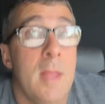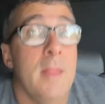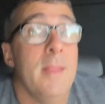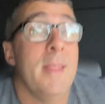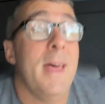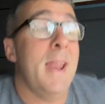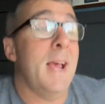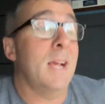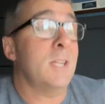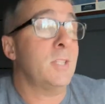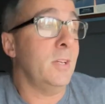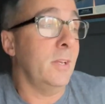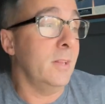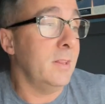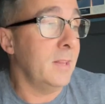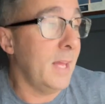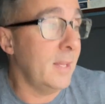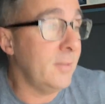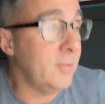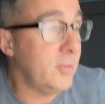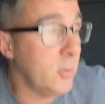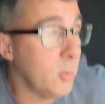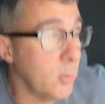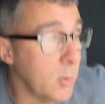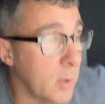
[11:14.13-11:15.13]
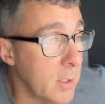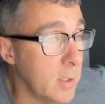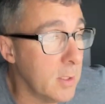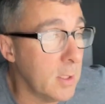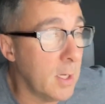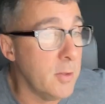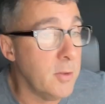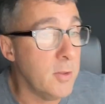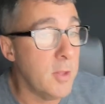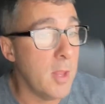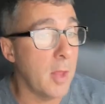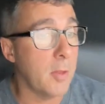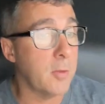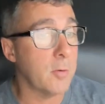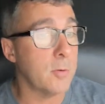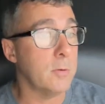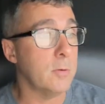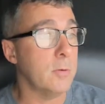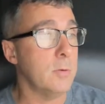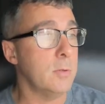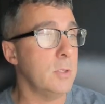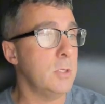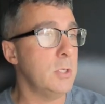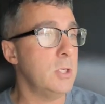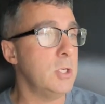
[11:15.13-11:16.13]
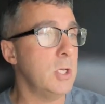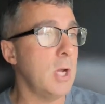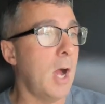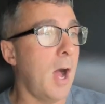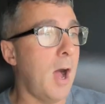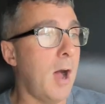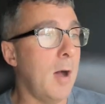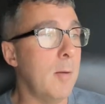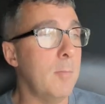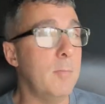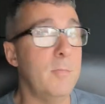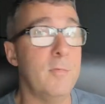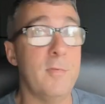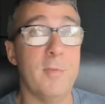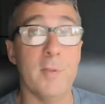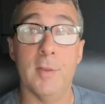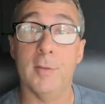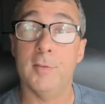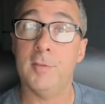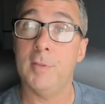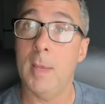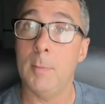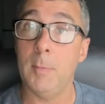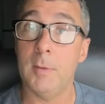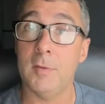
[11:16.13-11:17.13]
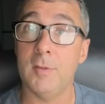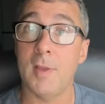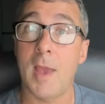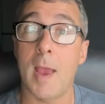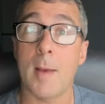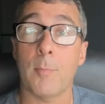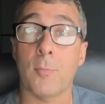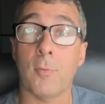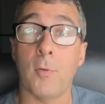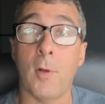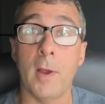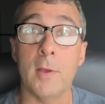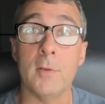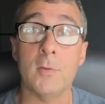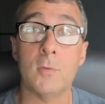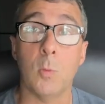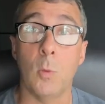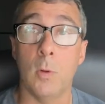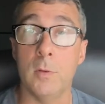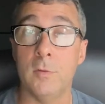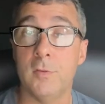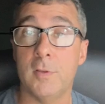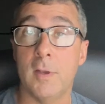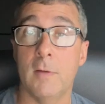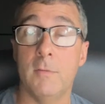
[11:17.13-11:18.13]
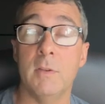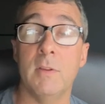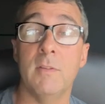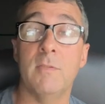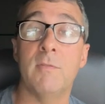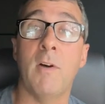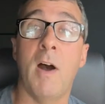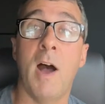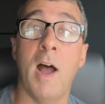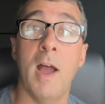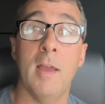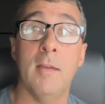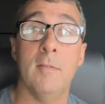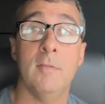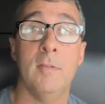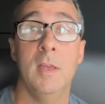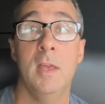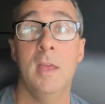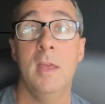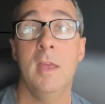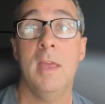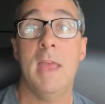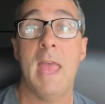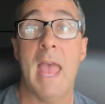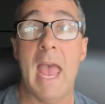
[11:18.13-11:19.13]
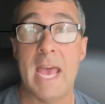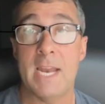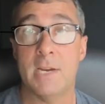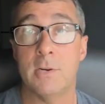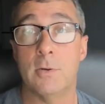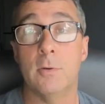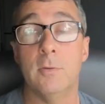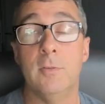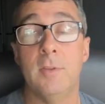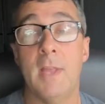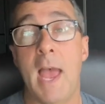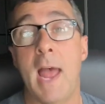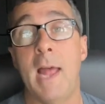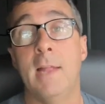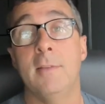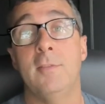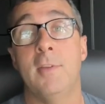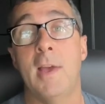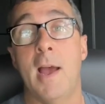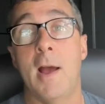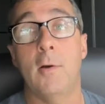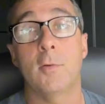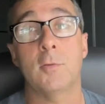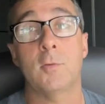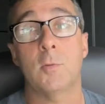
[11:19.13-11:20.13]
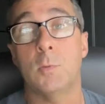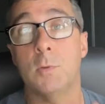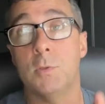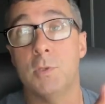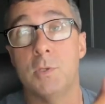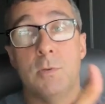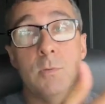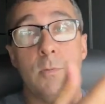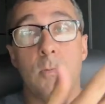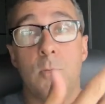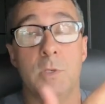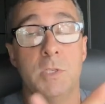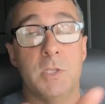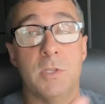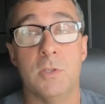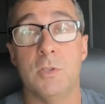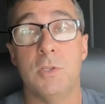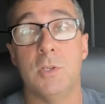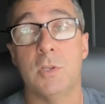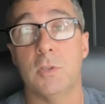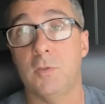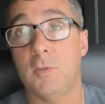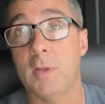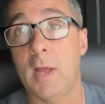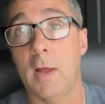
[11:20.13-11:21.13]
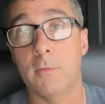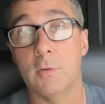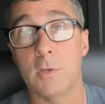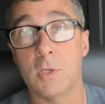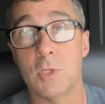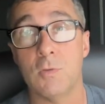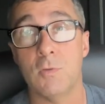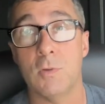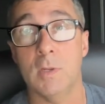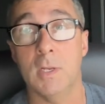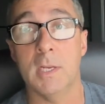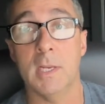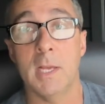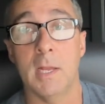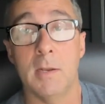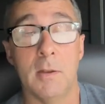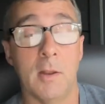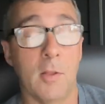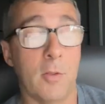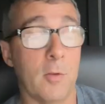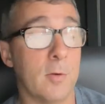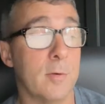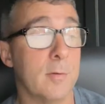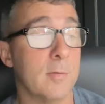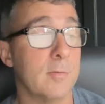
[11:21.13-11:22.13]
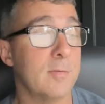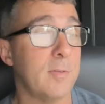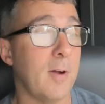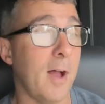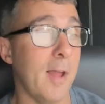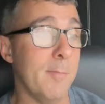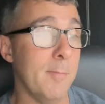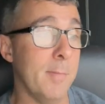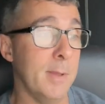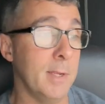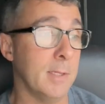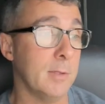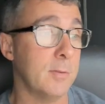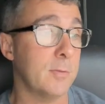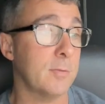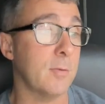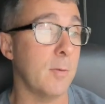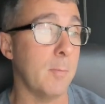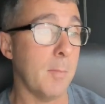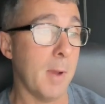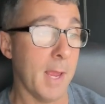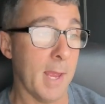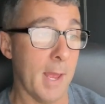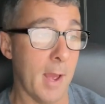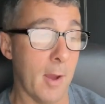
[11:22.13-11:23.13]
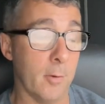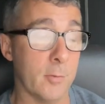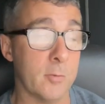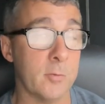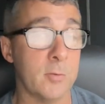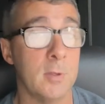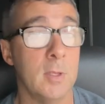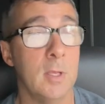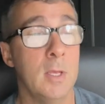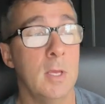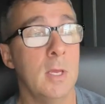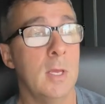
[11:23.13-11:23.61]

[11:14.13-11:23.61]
It actually led to another job for the same exact price, $175, at her dad's house, which is just down the street. Again, another 5 minutes from my house.